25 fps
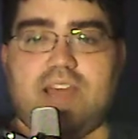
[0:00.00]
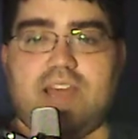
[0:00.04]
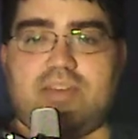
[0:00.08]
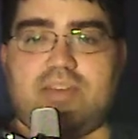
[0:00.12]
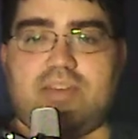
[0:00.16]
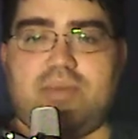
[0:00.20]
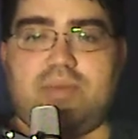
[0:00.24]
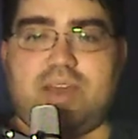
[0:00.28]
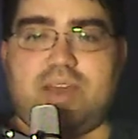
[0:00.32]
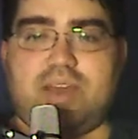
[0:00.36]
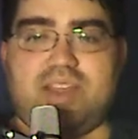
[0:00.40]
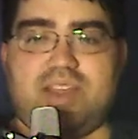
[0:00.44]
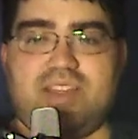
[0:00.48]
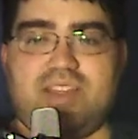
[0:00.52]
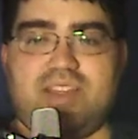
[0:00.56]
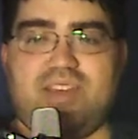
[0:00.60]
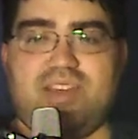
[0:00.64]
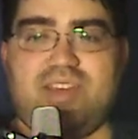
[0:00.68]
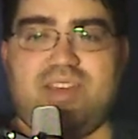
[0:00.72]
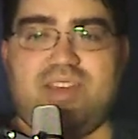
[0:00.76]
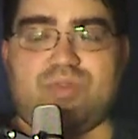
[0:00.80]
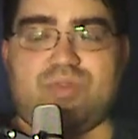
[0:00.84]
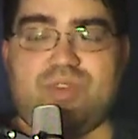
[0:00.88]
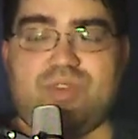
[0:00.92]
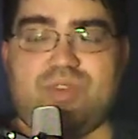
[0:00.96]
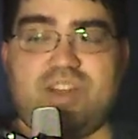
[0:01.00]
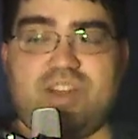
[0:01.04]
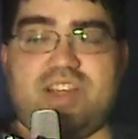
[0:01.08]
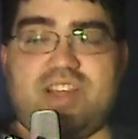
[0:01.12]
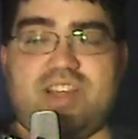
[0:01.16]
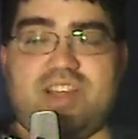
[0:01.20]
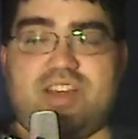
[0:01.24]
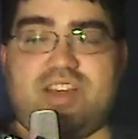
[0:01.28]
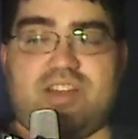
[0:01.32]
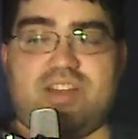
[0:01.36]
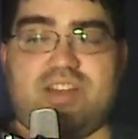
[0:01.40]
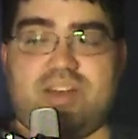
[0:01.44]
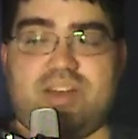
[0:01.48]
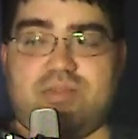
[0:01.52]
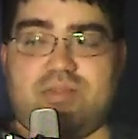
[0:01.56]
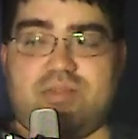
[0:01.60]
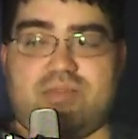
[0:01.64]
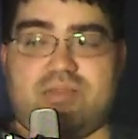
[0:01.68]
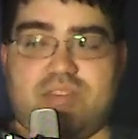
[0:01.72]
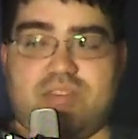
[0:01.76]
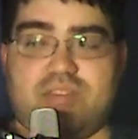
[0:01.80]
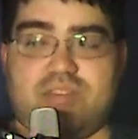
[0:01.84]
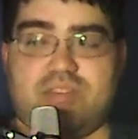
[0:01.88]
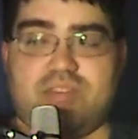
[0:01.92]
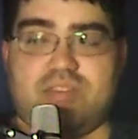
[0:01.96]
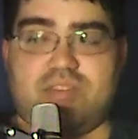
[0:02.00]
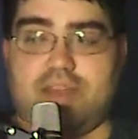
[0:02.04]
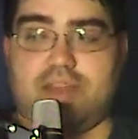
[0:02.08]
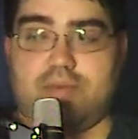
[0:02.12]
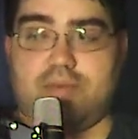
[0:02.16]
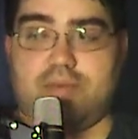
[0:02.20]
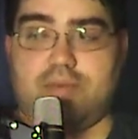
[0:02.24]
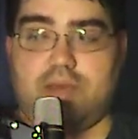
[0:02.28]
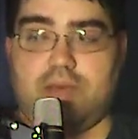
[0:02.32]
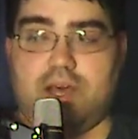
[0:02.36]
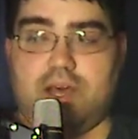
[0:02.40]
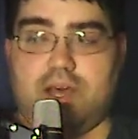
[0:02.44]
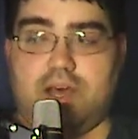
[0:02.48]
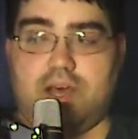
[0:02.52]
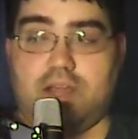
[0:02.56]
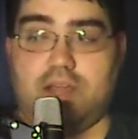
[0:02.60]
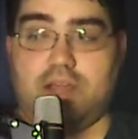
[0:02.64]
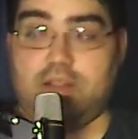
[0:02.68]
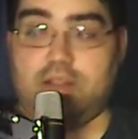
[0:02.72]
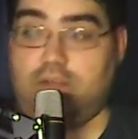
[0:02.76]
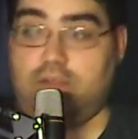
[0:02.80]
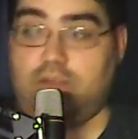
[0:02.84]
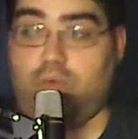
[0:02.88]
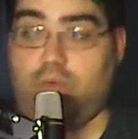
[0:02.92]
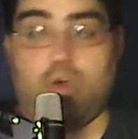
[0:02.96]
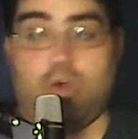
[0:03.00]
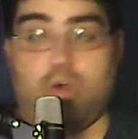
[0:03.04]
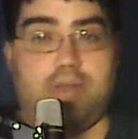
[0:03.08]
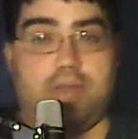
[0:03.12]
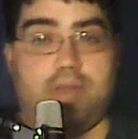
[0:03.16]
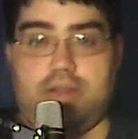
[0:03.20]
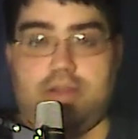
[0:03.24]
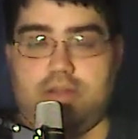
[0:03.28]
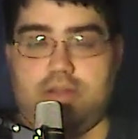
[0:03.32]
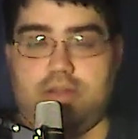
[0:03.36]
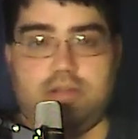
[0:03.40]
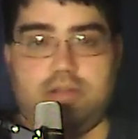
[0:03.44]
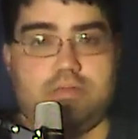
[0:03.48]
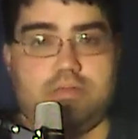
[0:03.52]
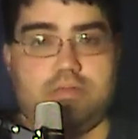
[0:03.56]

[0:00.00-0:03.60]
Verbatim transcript: So I'm like, "Yeah, these are really good," and I was eating them. Uh, I love watermelon.